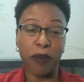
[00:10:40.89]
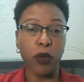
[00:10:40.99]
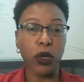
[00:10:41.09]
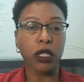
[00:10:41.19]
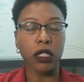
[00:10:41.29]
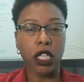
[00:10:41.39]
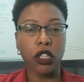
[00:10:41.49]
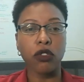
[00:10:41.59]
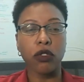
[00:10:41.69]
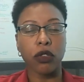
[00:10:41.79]
but we
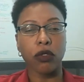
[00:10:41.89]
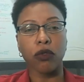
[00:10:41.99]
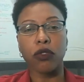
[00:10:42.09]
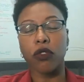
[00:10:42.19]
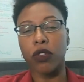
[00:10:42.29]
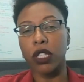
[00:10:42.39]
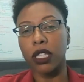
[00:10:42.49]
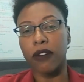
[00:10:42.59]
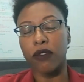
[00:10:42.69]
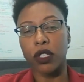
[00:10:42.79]
continue to really
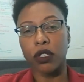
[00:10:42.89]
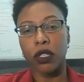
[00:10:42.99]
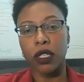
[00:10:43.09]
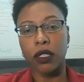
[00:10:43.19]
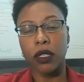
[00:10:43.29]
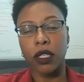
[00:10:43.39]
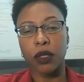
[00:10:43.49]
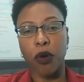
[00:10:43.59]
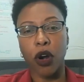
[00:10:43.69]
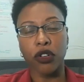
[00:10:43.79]
leverage
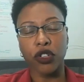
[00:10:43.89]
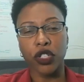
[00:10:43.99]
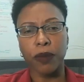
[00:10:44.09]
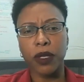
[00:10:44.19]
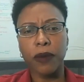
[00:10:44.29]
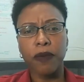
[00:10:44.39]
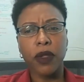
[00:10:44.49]
these partnerships.